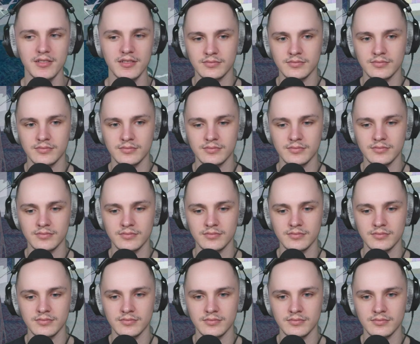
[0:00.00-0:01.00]

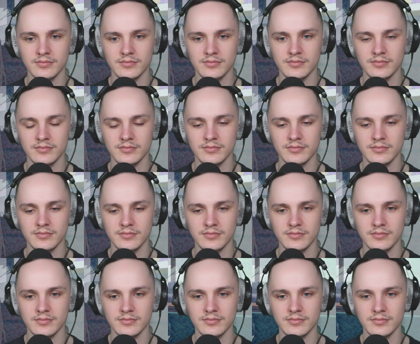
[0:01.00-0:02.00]

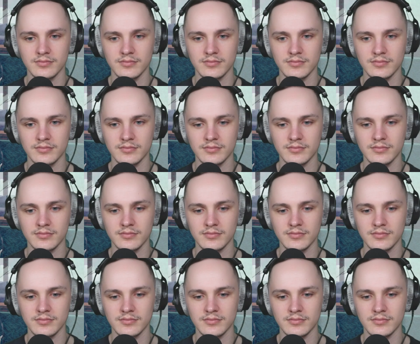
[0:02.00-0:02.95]
(silence)